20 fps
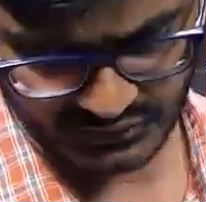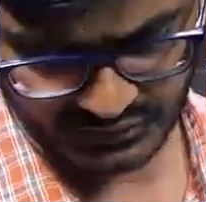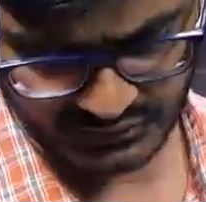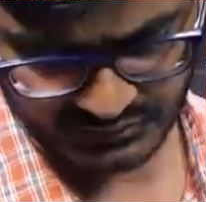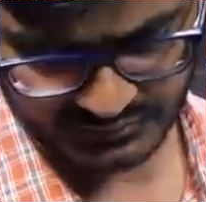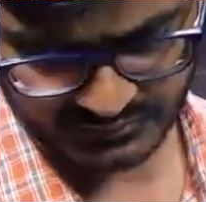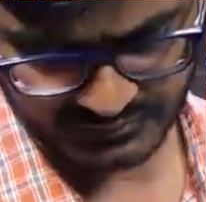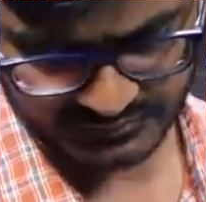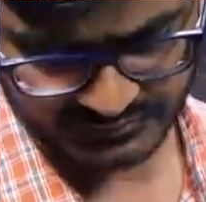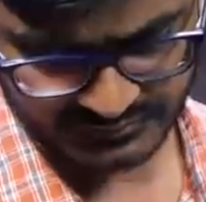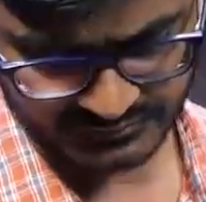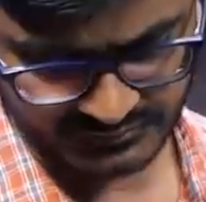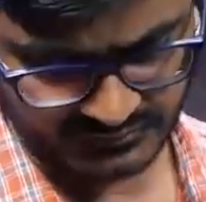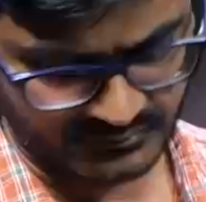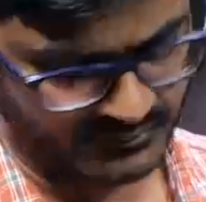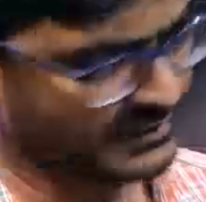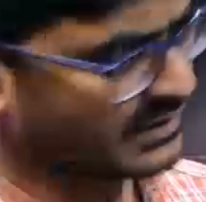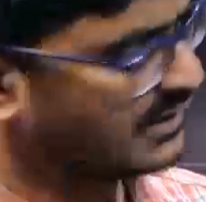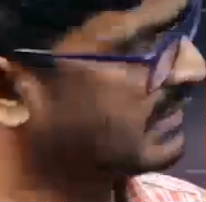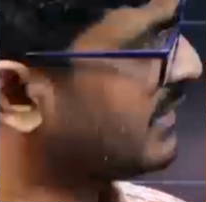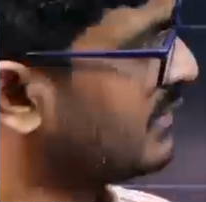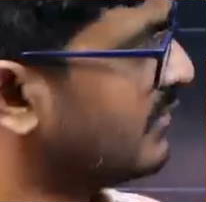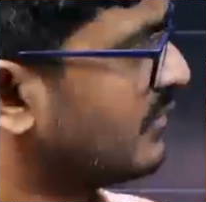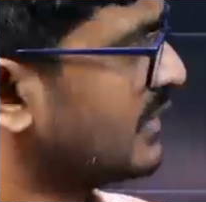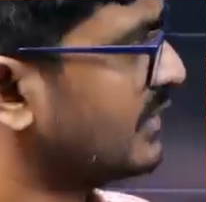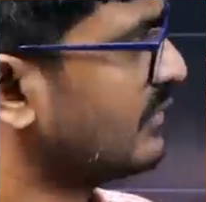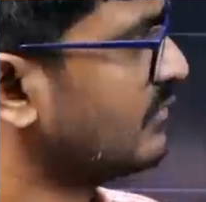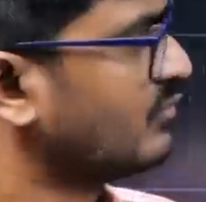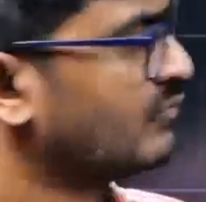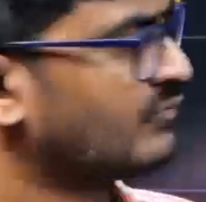know, like you
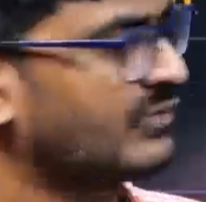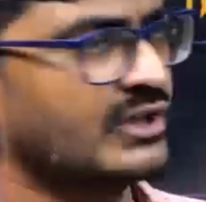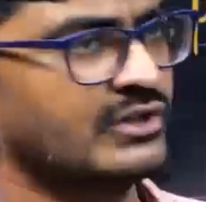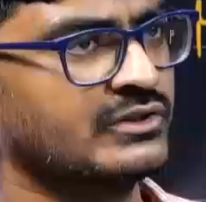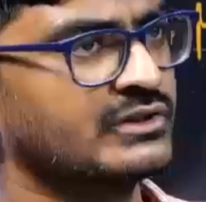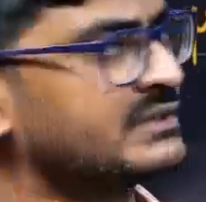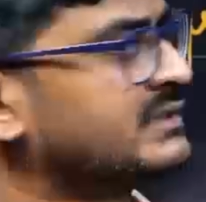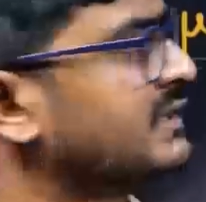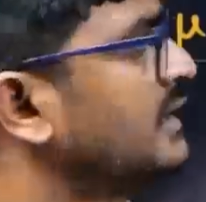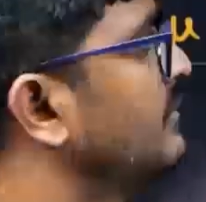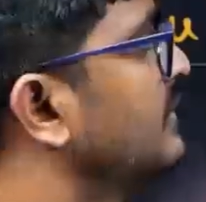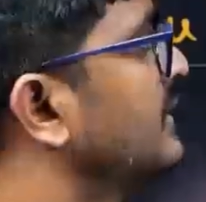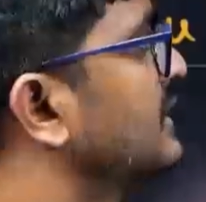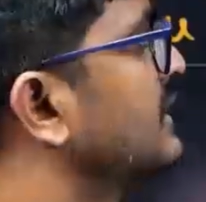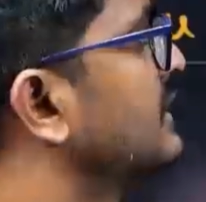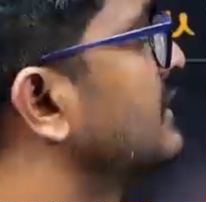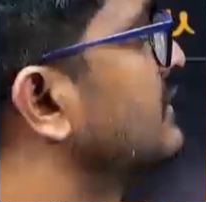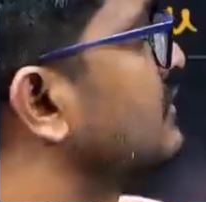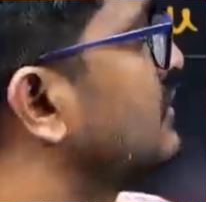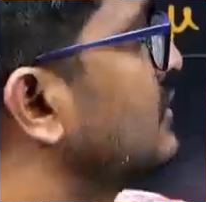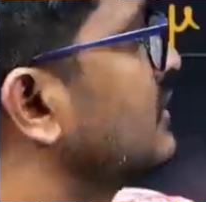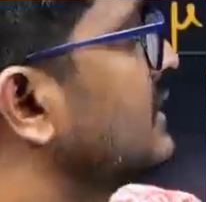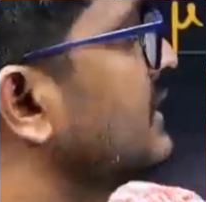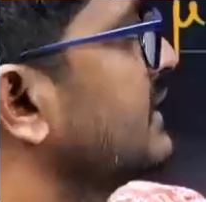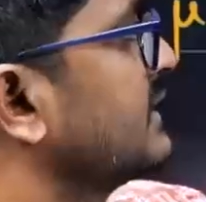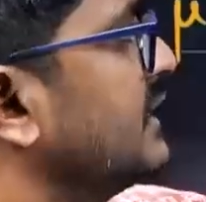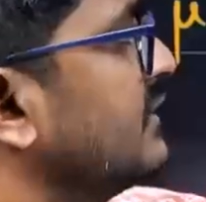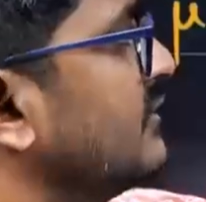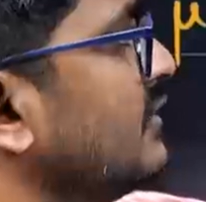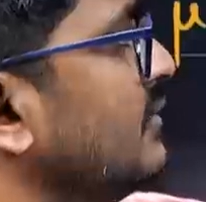can follow the same method. So result